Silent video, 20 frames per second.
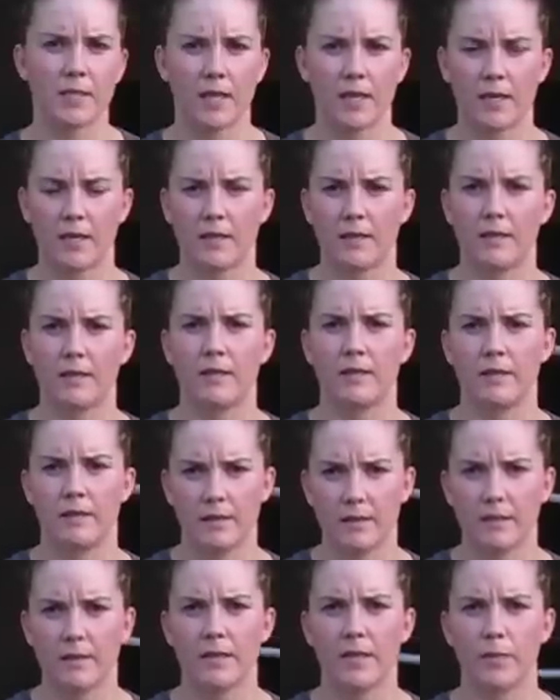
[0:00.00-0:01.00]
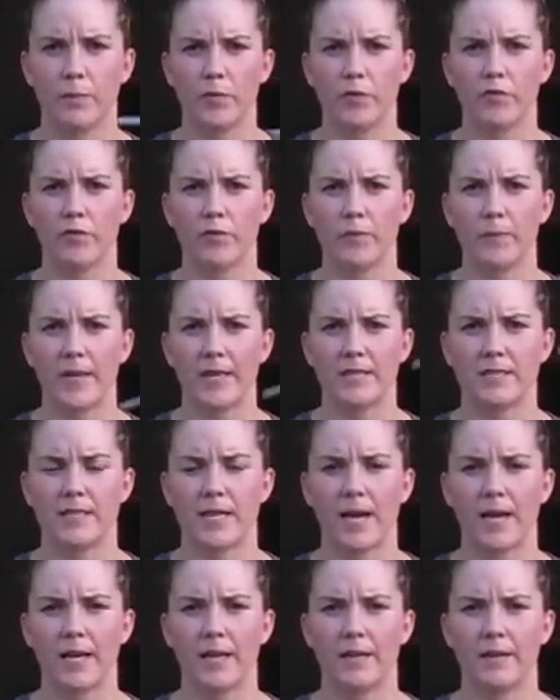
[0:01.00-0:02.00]
and improving my
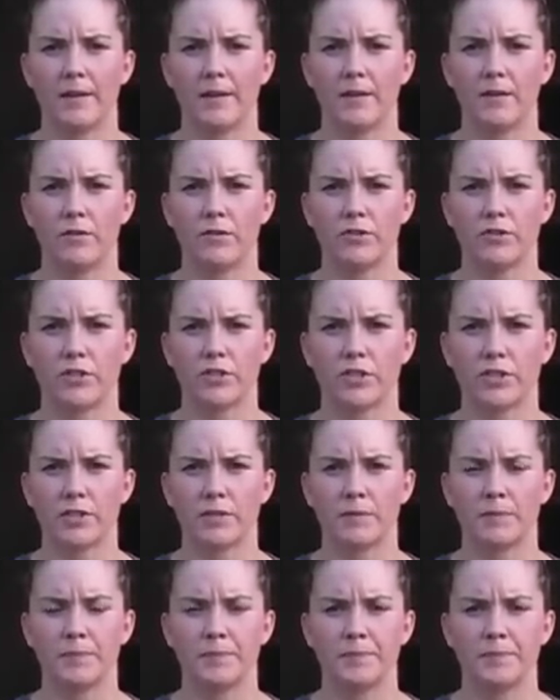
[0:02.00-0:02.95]
diet and nutrition.